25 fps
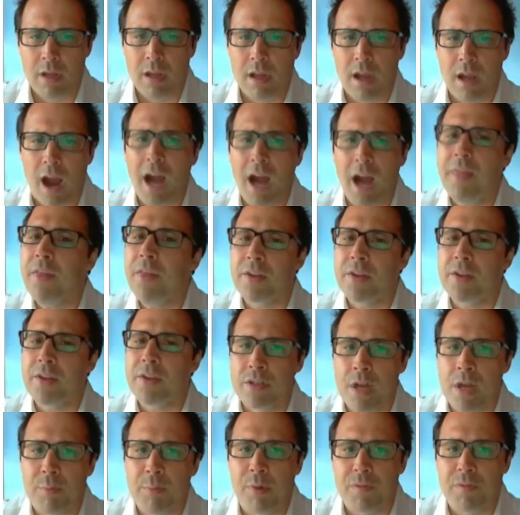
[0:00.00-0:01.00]
I think there's a
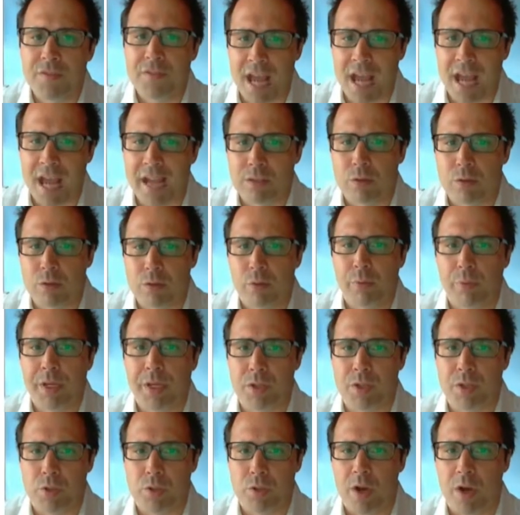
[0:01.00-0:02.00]
number of tactical
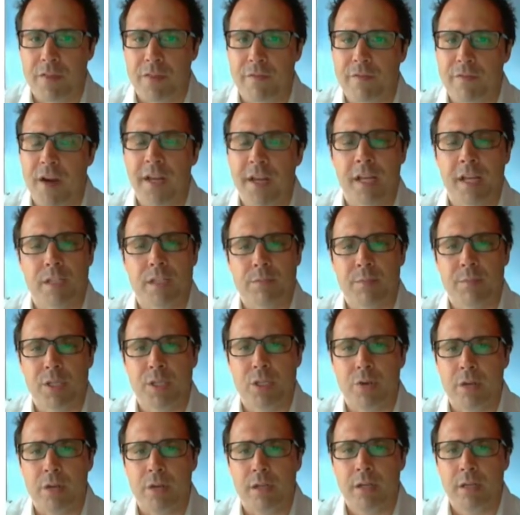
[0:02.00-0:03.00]
reasons why the finance
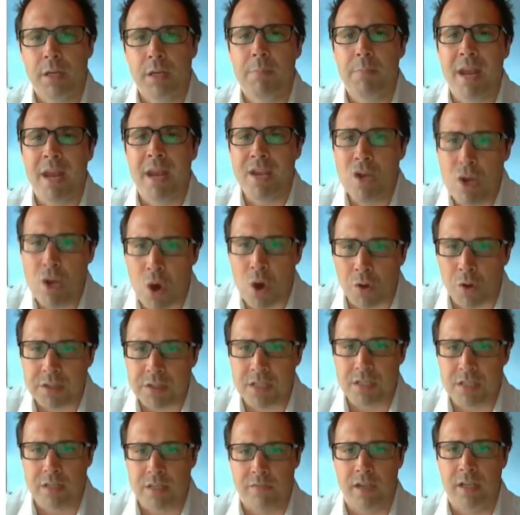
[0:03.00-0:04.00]
ministry may not
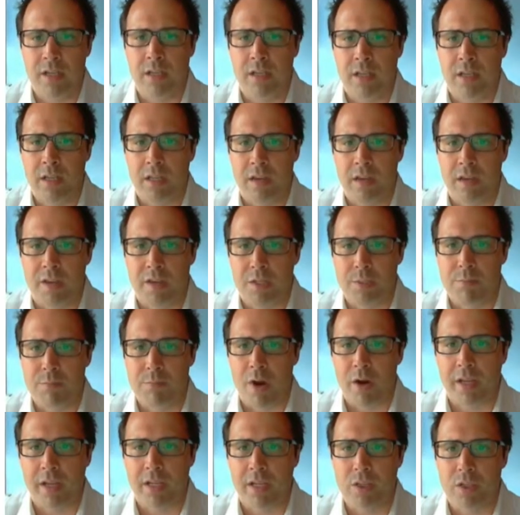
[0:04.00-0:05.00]
intervene in the FX
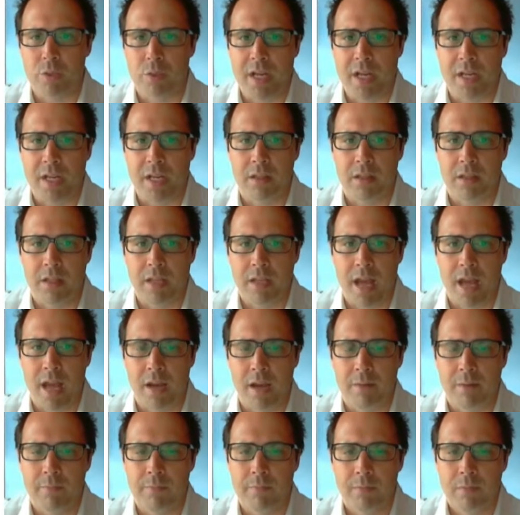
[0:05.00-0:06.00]
market to weaken the
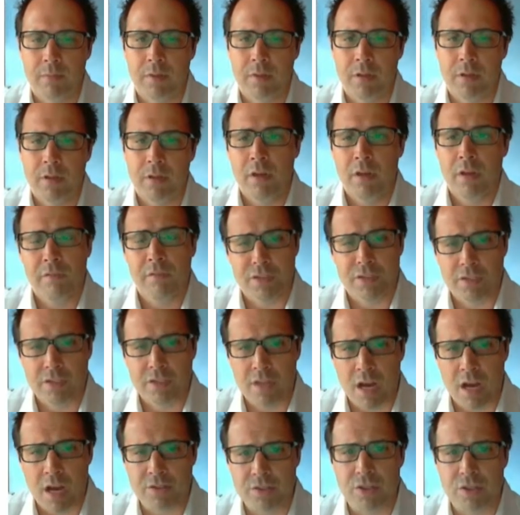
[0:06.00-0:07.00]
yen. For
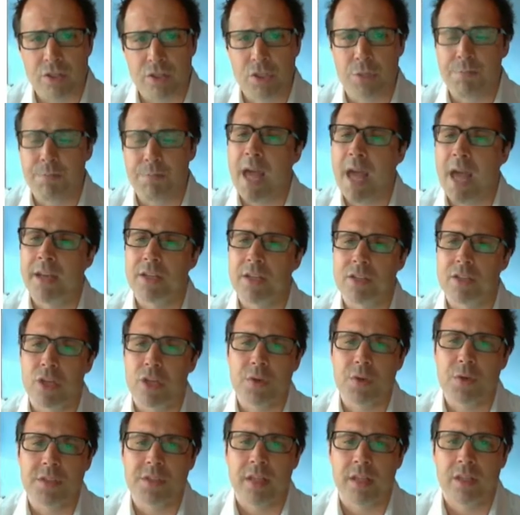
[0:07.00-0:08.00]
starters, Japan is
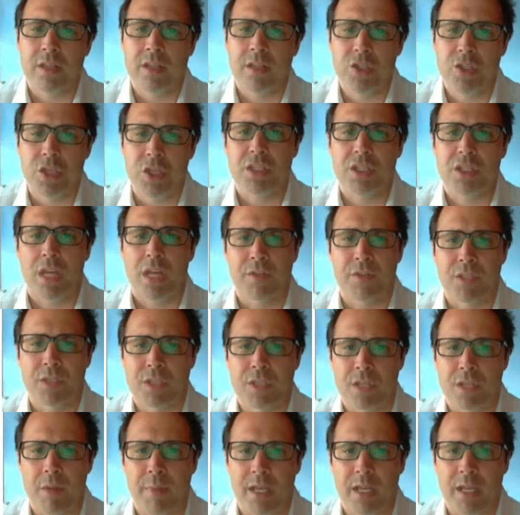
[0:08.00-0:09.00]
hosting the G7
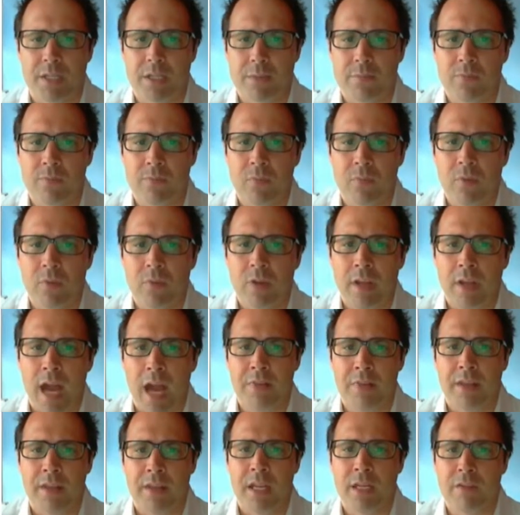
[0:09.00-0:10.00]
summit
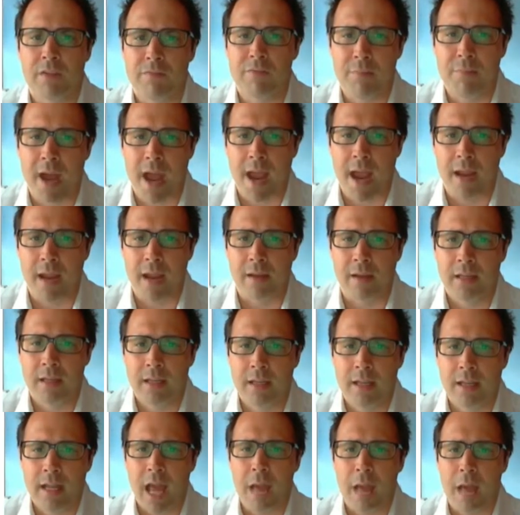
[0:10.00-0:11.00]
at the end of May
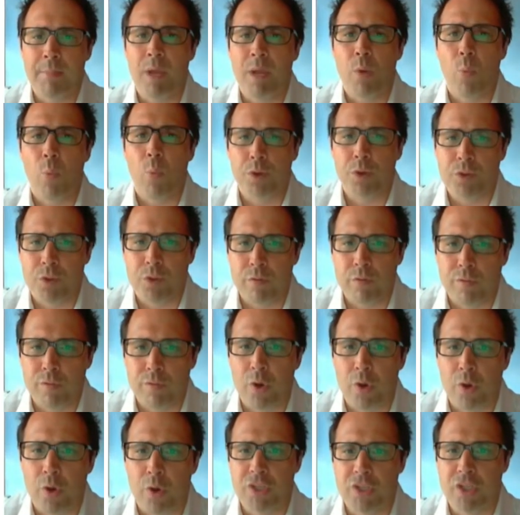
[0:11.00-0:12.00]
and may want to
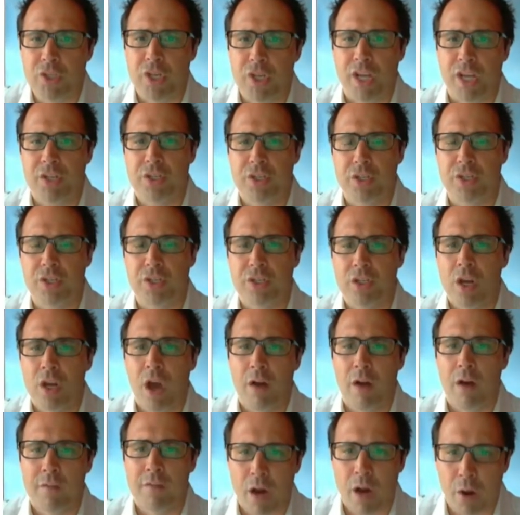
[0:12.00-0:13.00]
avoid suggestions
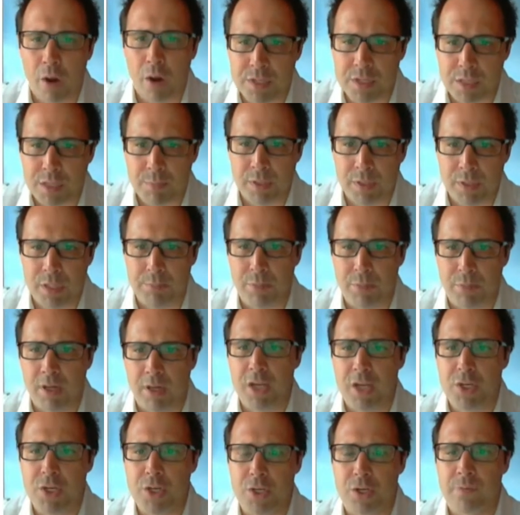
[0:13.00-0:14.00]
of currency
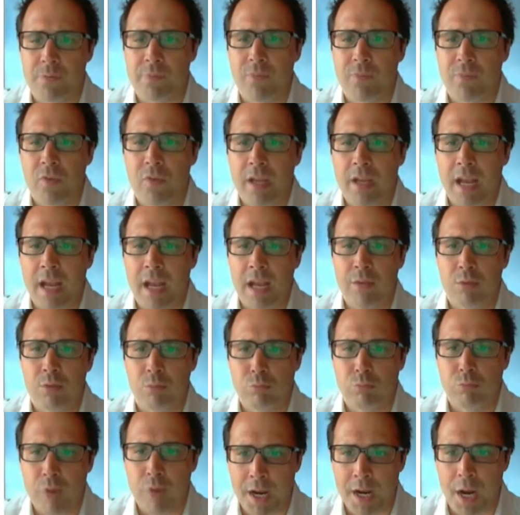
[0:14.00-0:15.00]
manipulation in the
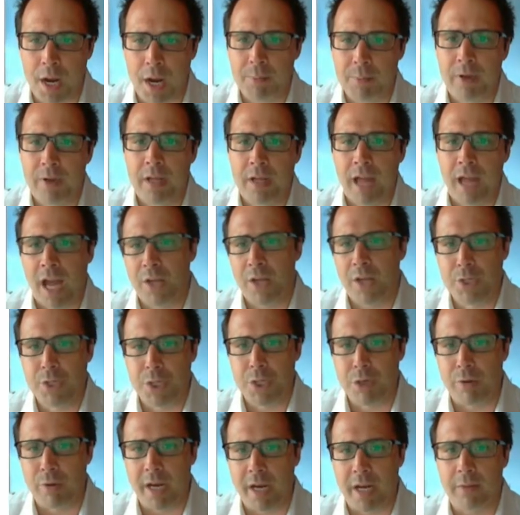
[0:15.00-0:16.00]
run-up and
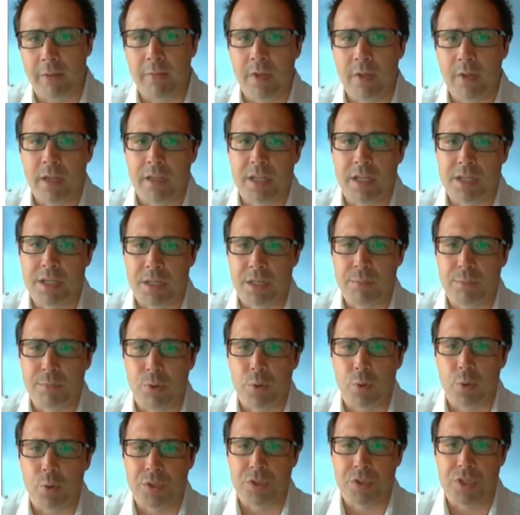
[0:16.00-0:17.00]
during this
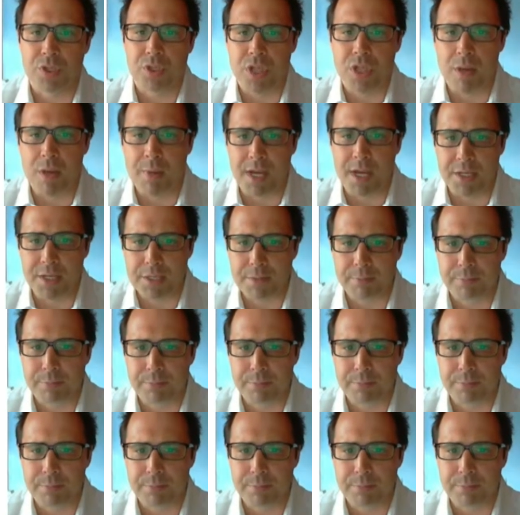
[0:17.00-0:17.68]
important summit.